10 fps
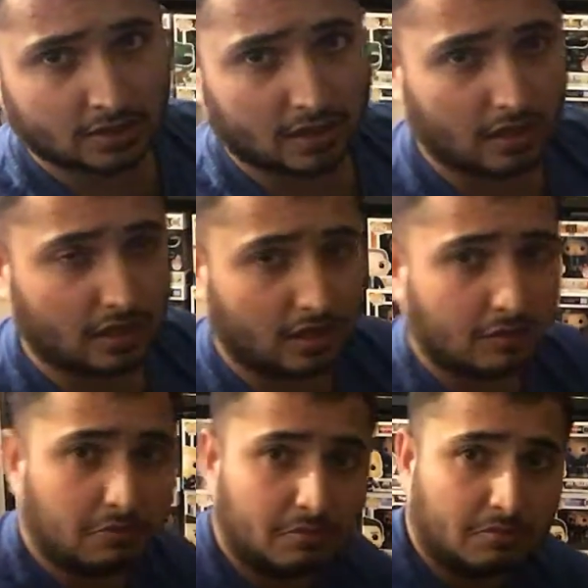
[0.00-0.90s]
But
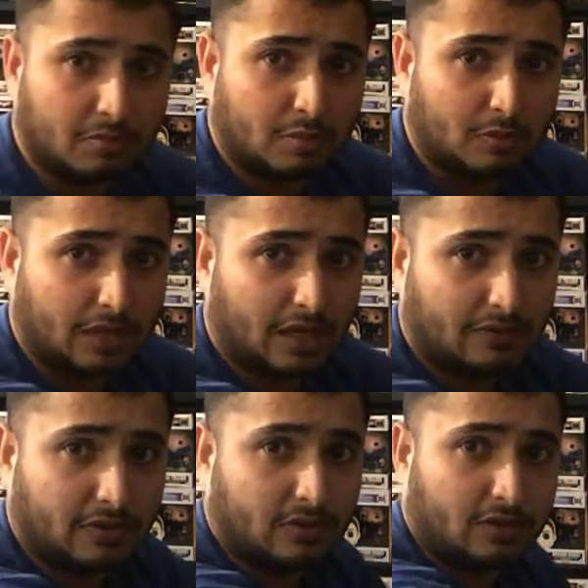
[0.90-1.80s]
we'll have
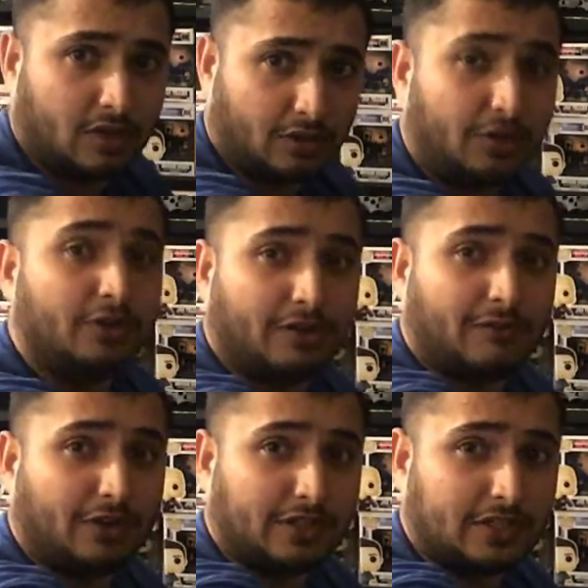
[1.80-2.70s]
a look. Oh no, I
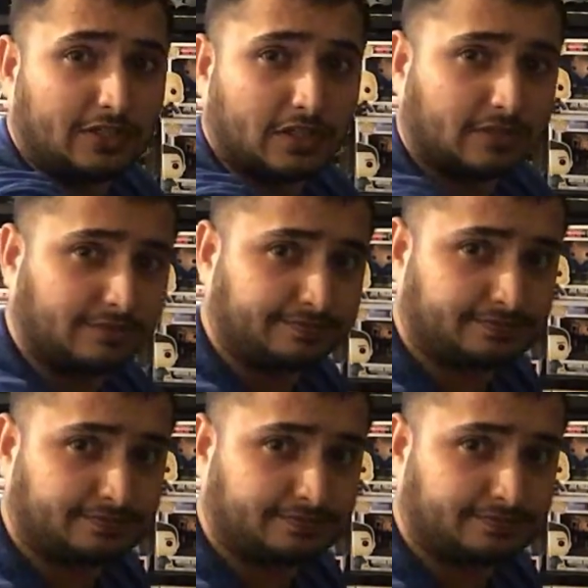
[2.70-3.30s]
found the keychain.